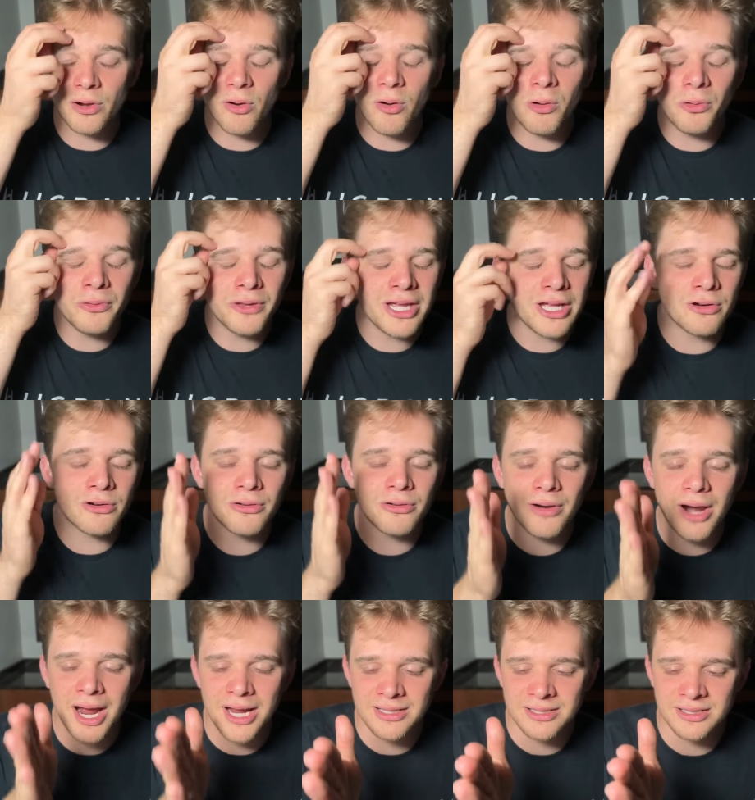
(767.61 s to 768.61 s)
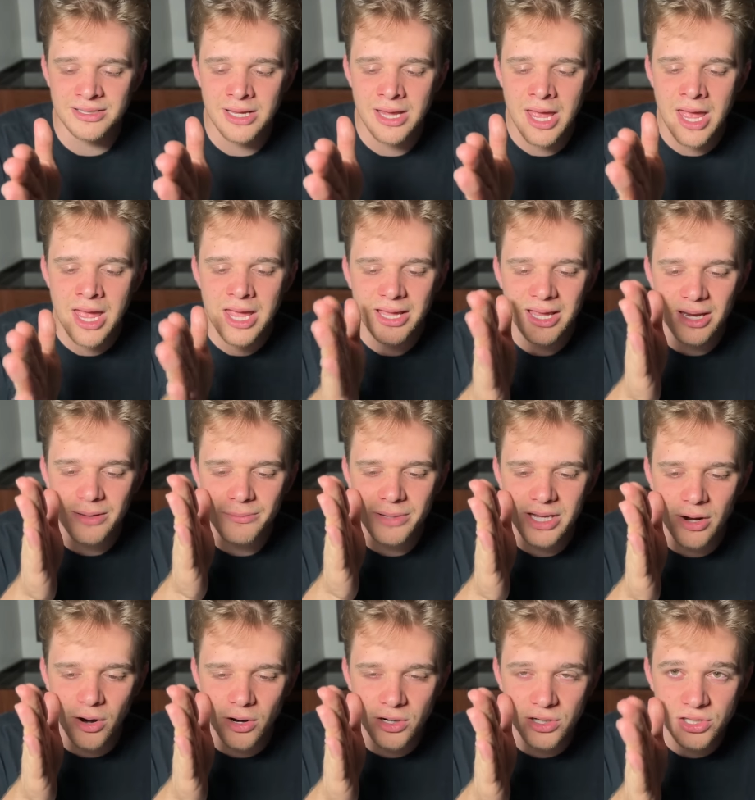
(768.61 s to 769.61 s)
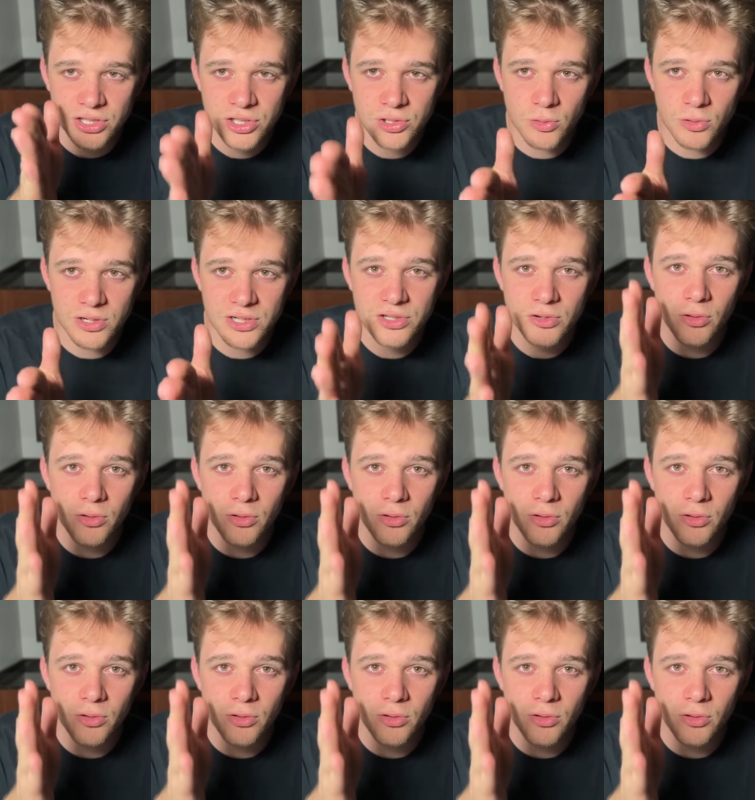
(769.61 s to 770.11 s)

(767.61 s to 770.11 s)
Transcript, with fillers: Only Christ can be our source.